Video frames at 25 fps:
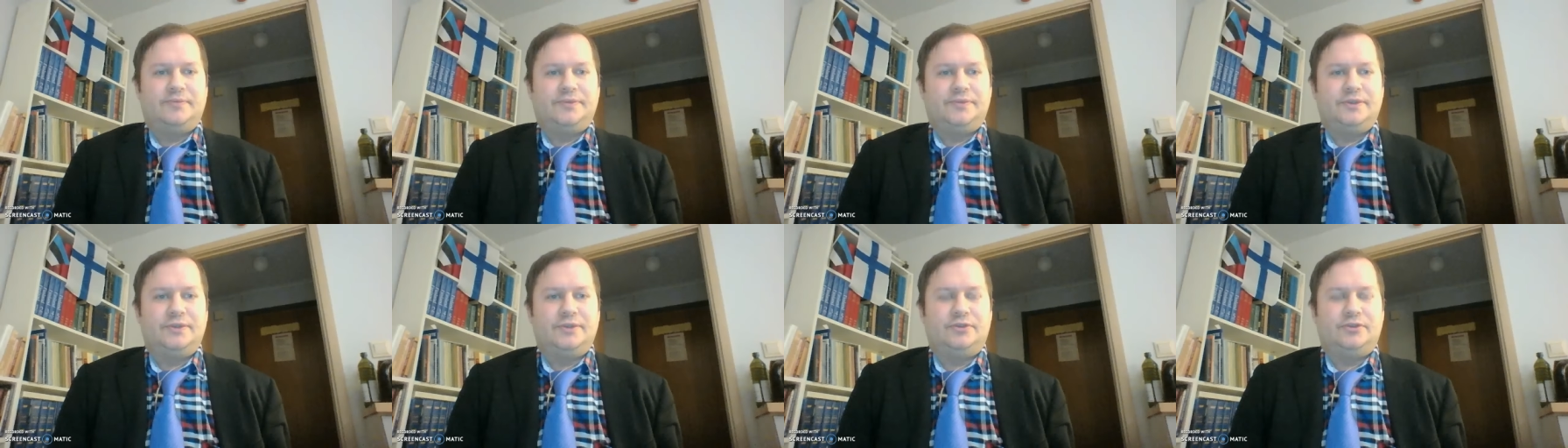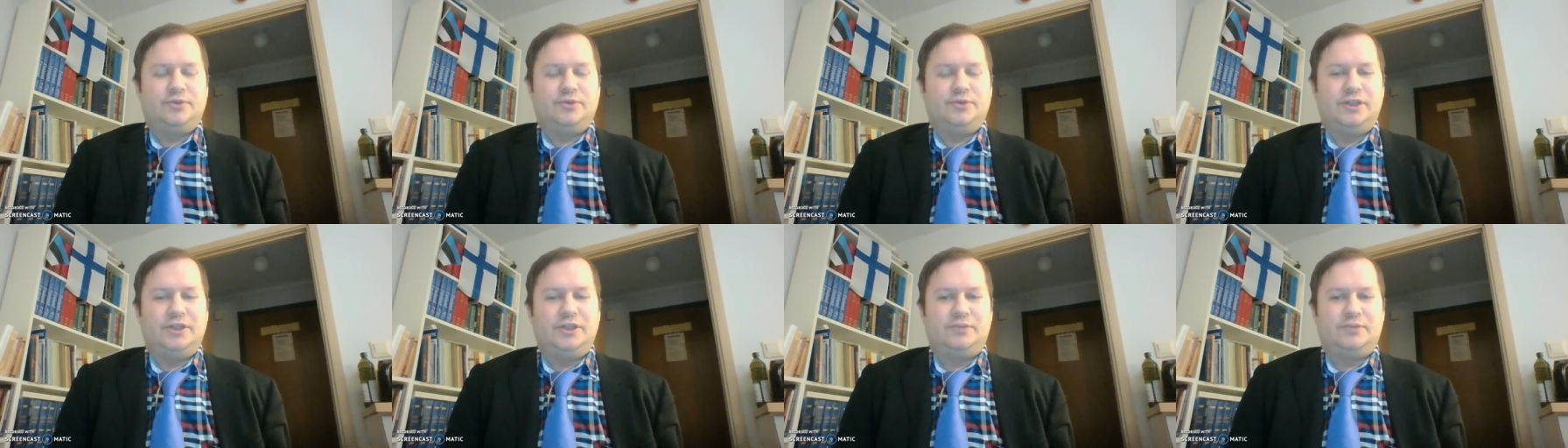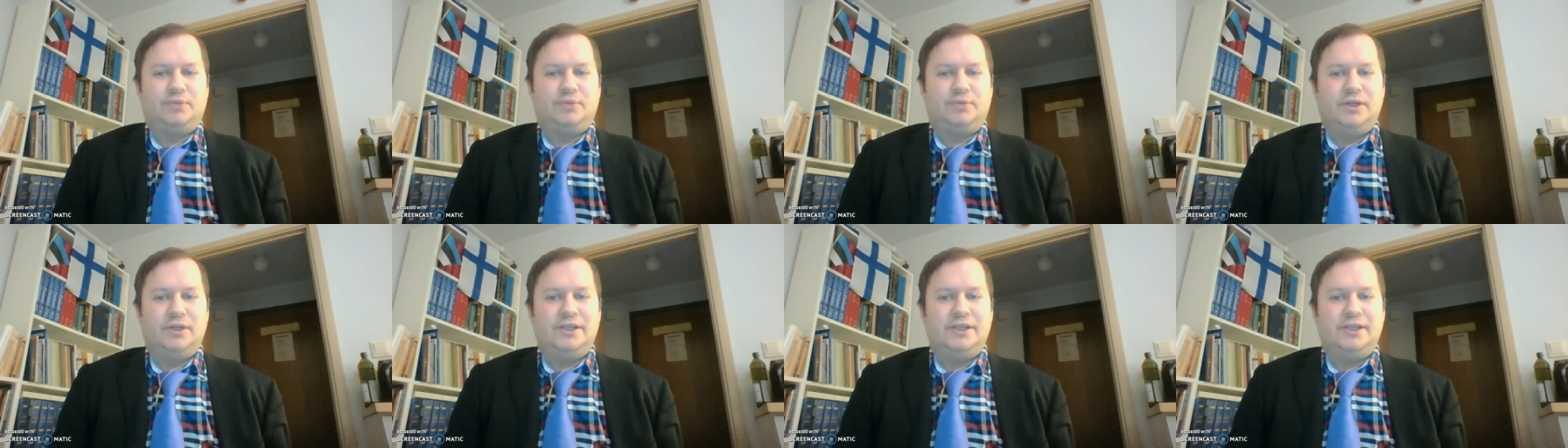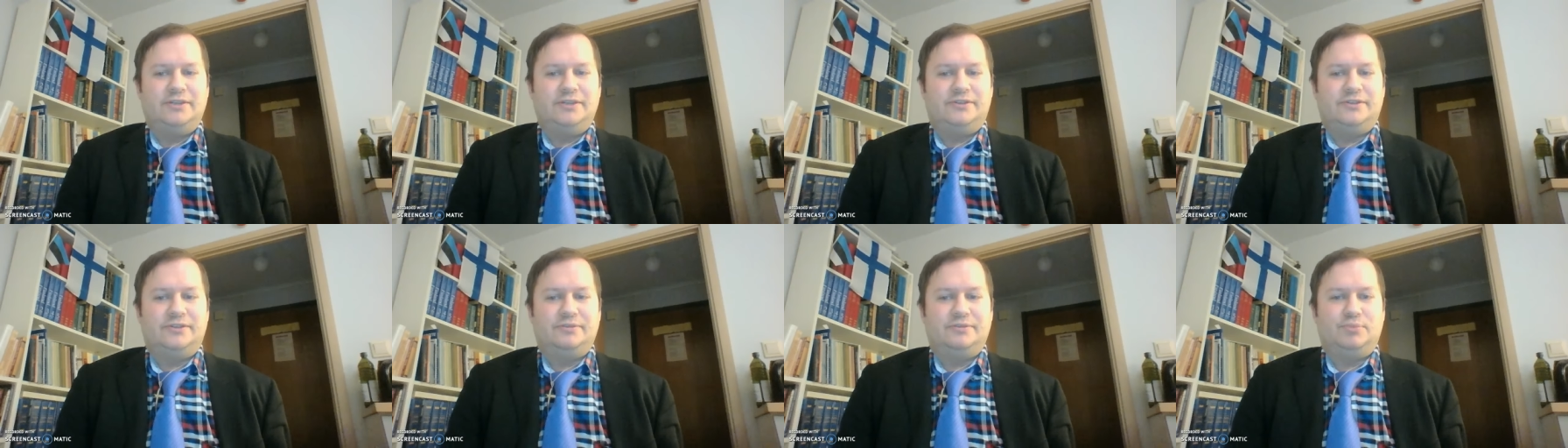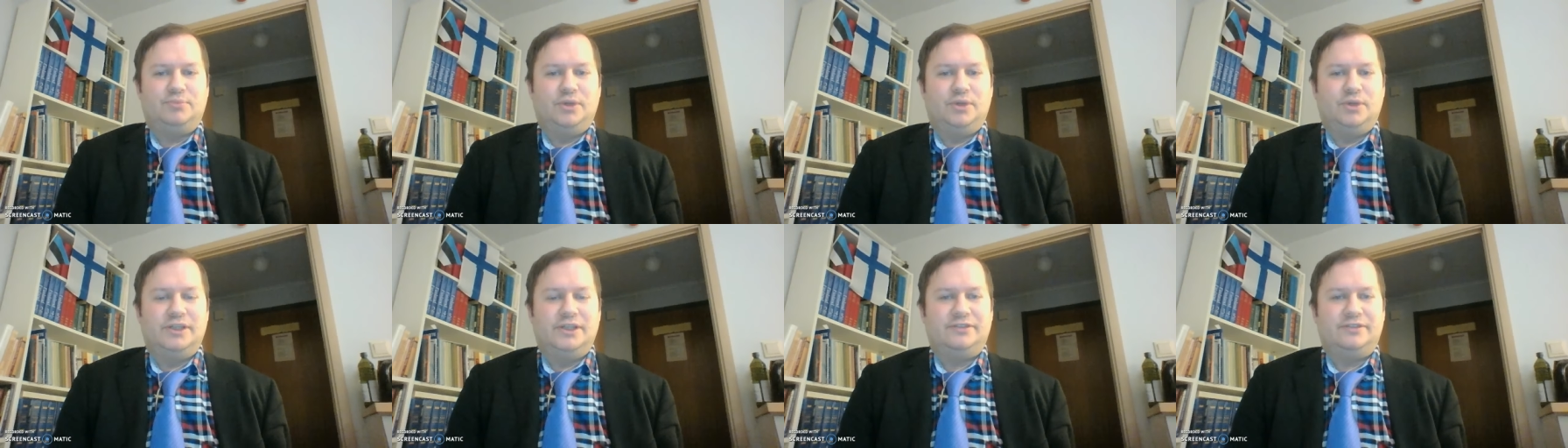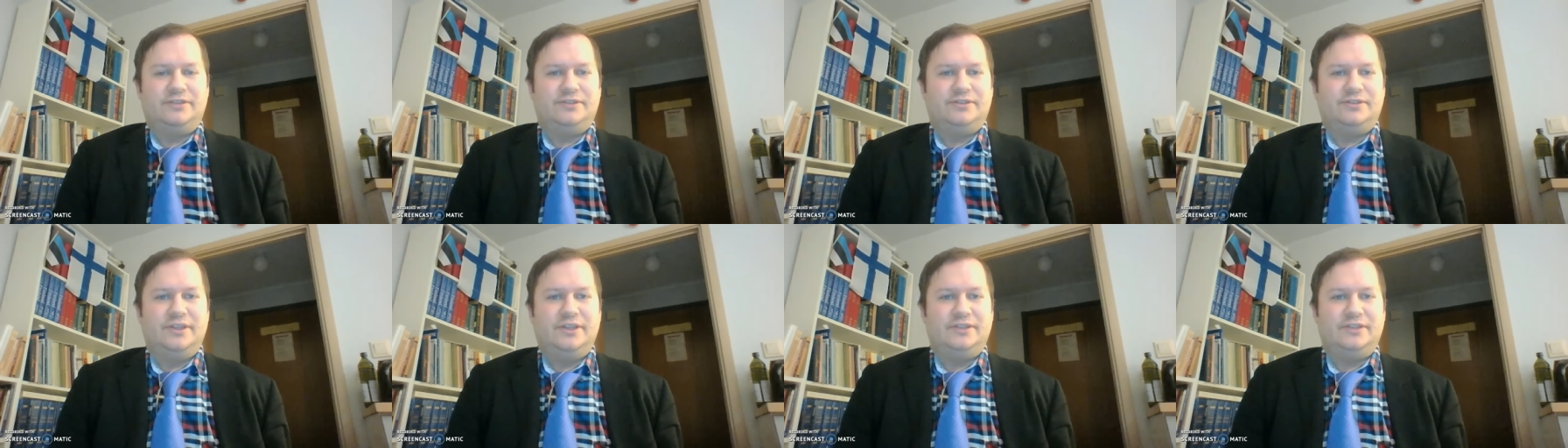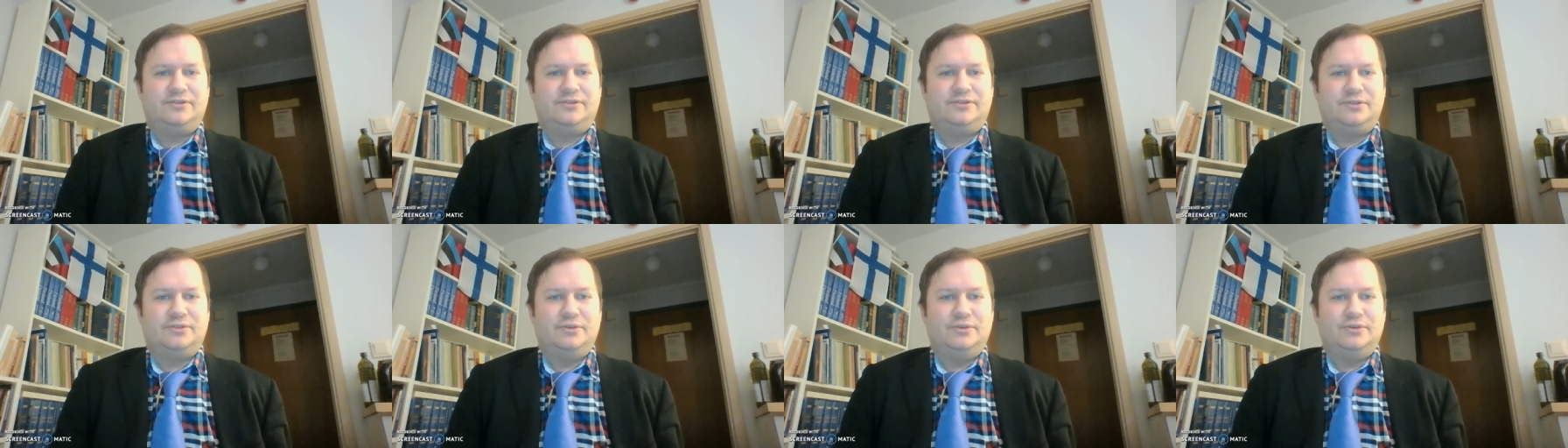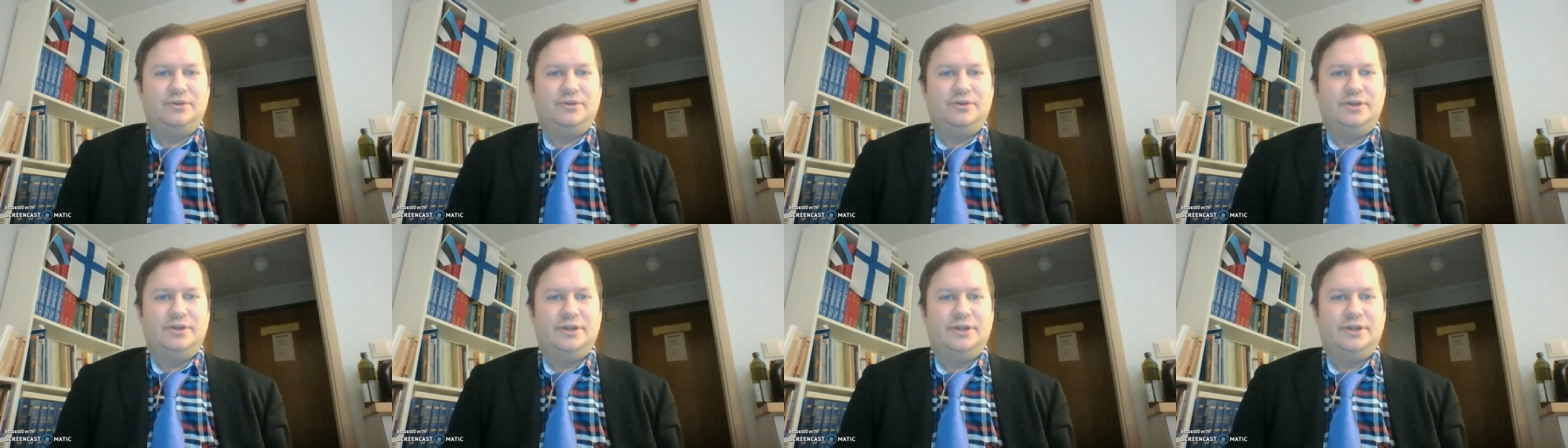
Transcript: The Swedish police, police needs to,